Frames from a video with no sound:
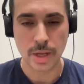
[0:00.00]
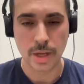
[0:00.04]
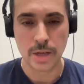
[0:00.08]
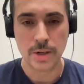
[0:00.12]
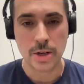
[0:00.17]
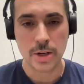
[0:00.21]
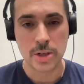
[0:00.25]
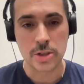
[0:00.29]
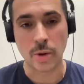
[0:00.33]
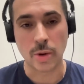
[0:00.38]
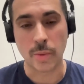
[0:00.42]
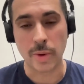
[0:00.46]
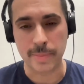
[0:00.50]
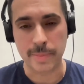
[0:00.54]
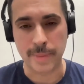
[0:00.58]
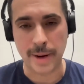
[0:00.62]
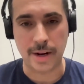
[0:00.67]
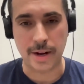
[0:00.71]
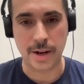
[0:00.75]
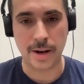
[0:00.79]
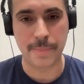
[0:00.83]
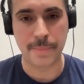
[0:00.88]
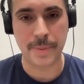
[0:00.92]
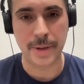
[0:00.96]
So with
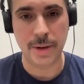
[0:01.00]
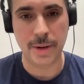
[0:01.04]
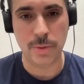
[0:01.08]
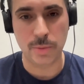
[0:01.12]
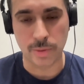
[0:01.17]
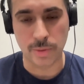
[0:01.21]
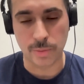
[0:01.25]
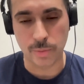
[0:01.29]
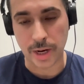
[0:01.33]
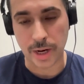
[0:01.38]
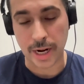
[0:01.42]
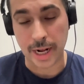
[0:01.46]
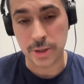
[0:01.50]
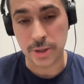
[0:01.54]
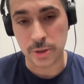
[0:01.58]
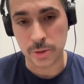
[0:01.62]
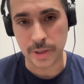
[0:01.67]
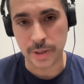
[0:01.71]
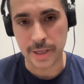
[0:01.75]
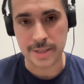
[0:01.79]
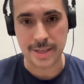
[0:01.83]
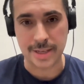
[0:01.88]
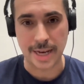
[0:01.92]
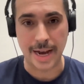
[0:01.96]
my company, what I
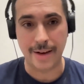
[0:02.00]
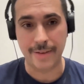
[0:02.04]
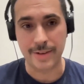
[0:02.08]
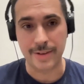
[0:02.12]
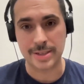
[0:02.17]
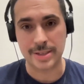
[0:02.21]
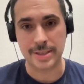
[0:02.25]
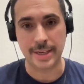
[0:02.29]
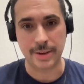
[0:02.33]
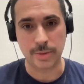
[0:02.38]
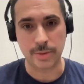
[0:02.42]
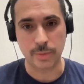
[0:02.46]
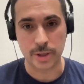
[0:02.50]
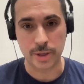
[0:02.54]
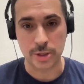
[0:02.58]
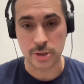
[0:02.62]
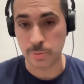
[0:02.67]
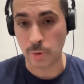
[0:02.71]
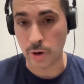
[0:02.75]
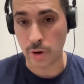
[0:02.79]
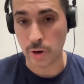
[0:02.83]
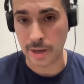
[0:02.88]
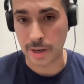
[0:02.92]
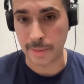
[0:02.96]
do is, obviously, we're a
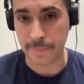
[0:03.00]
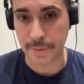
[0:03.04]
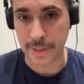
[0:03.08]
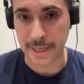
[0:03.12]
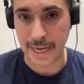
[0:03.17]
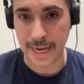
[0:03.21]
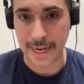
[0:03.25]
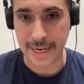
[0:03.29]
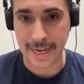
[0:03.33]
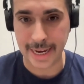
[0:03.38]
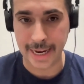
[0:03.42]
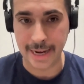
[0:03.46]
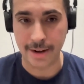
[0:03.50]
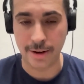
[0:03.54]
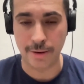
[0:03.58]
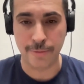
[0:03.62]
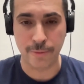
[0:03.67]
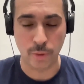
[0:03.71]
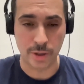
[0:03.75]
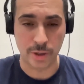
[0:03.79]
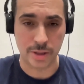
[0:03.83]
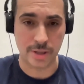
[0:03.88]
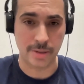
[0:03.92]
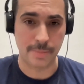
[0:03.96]
small company. I can't
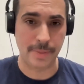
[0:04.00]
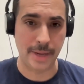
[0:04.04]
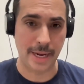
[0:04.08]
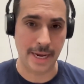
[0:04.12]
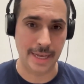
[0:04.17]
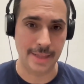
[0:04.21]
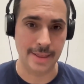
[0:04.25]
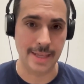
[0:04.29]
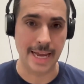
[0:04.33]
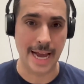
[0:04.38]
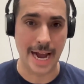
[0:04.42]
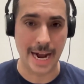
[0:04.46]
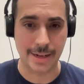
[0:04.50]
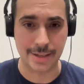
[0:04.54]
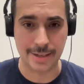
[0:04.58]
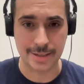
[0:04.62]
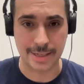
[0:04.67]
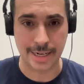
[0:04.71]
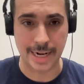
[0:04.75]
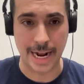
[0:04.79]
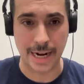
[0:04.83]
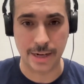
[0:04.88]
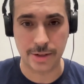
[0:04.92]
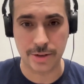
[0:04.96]
afford to pay the
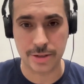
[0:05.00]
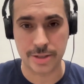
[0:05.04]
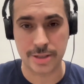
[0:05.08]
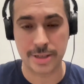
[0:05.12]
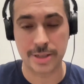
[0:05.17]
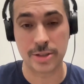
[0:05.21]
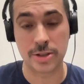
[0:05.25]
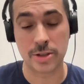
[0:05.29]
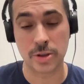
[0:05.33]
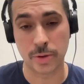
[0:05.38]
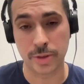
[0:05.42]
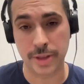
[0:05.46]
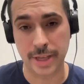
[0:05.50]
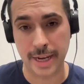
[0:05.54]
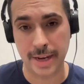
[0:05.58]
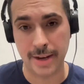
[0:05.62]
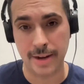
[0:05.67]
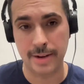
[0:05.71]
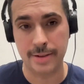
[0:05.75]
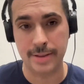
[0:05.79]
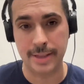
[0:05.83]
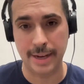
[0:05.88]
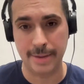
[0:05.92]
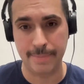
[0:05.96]
actors and actresses. So
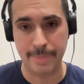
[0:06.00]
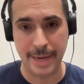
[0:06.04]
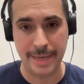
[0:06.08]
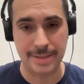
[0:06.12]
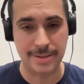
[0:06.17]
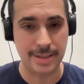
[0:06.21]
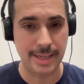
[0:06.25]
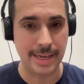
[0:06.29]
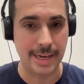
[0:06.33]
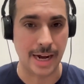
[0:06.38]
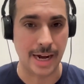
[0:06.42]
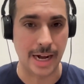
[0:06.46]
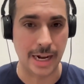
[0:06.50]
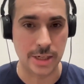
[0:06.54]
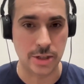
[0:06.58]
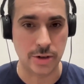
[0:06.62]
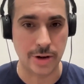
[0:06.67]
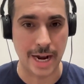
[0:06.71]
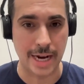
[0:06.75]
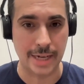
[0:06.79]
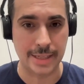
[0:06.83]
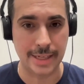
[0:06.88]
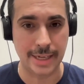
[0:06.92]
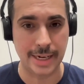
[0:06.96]
they're basically
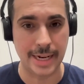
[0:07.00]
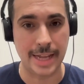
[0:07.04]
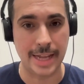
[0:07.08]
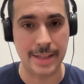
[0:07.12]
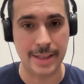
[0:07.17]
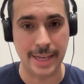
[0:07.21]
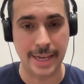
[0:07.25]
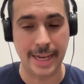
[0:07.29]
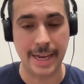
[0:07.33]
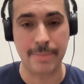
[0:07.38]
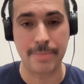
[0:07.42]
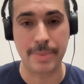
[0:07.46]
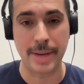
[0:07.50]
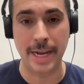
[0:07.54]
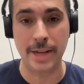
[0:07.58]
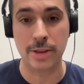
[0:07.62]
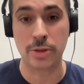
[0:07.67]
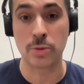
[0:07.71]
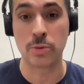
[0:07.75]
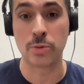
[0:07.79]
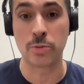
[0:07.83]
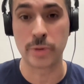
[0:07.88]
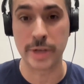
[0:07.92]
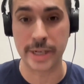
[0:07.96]
contracted and they get
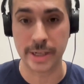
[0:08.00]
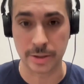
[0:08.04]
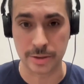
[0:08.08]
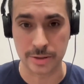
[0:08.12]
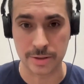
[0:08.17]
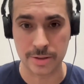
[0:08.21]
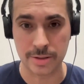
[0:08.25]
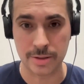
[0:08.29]
paid through reels.